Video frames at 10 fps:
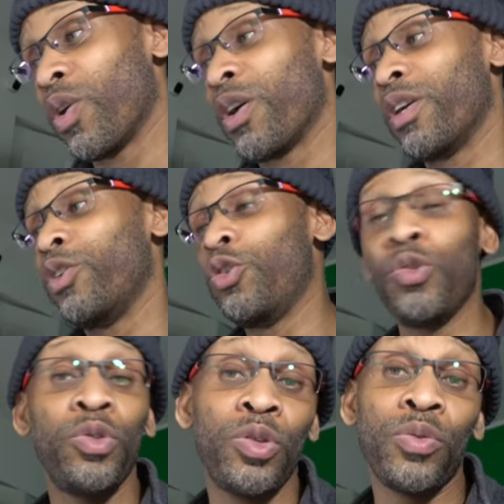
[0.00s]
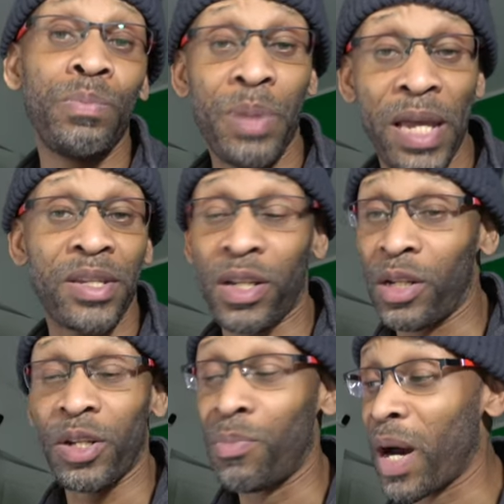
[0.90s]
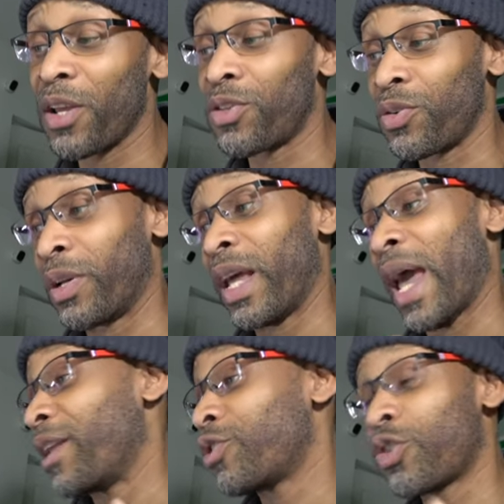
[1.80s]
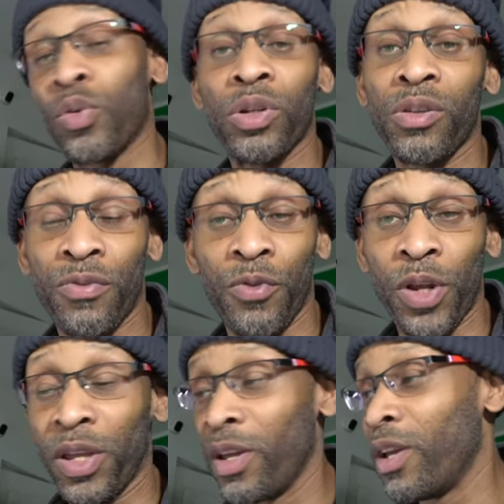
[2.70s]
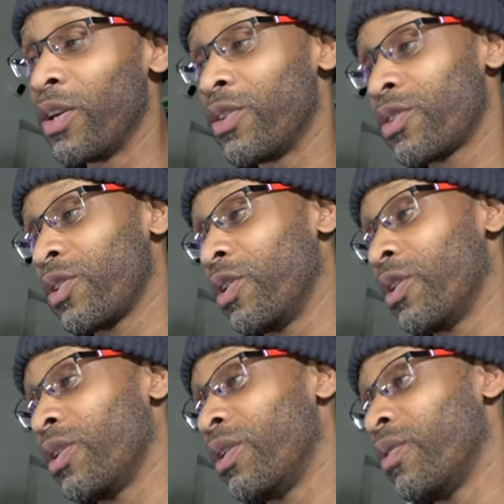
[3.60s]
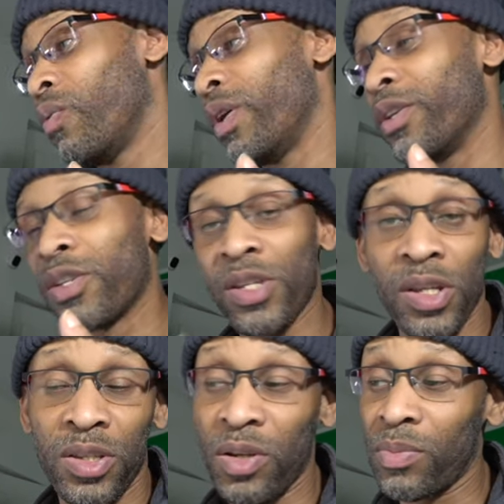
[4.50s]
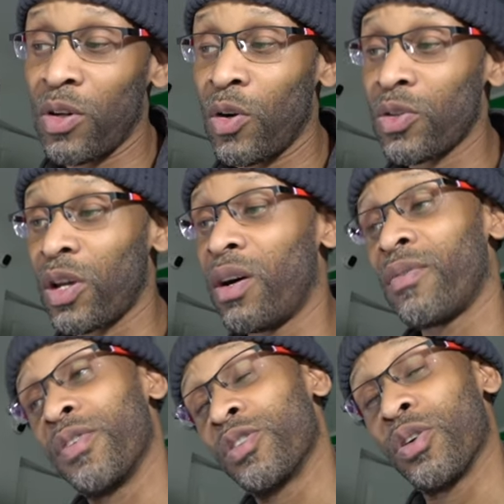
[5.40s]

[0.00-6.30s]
where you do basically the monitoring, and it's totally free. So when the system goes off, it's